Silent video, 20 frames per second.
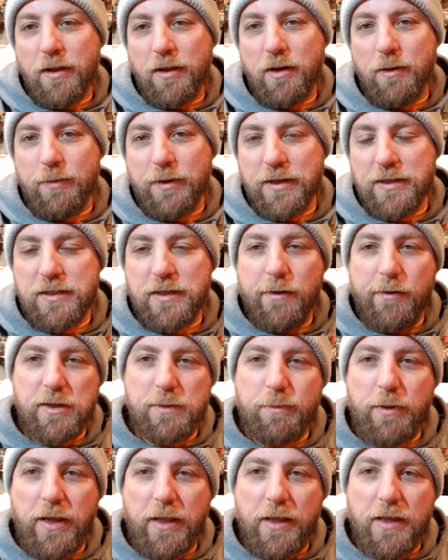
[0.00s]
There'll be a series
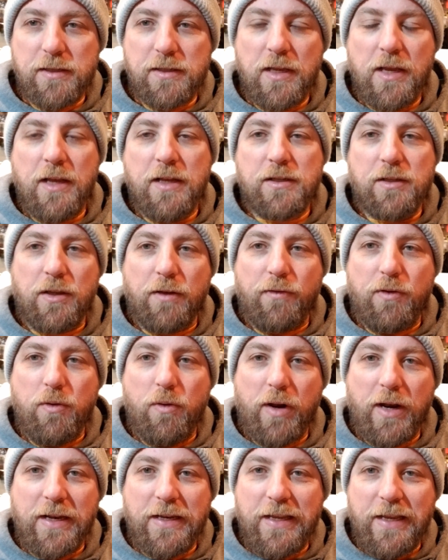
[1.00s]
playlist, so if you
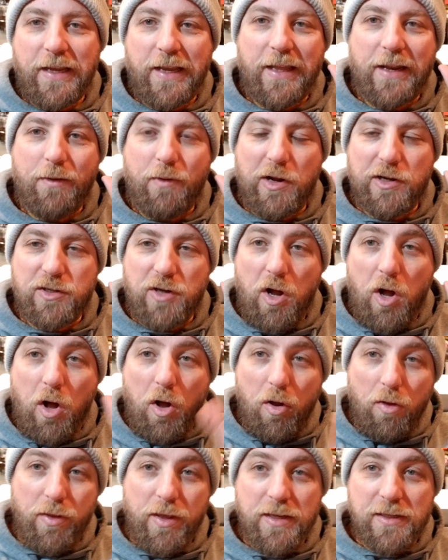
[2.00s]
want to dig in and watch
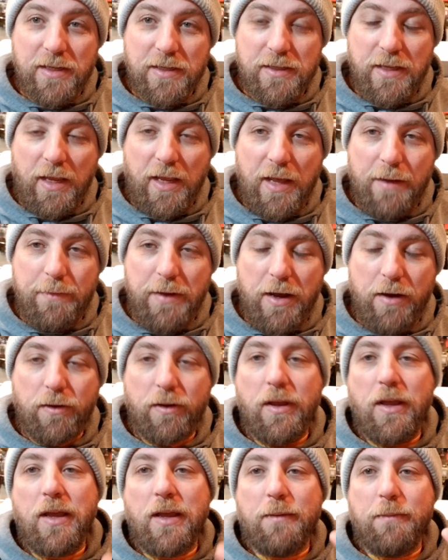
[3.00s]
all these as they come out,
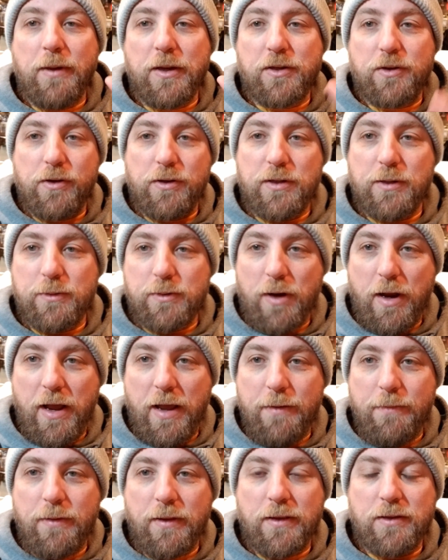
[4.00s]
make sure you
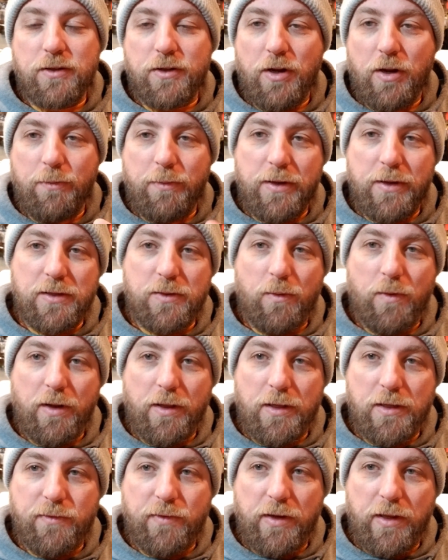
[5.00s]
subscribe so you don't miss one of
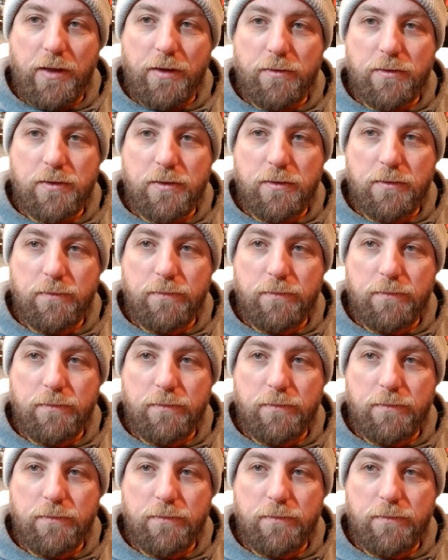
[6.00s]
these videos.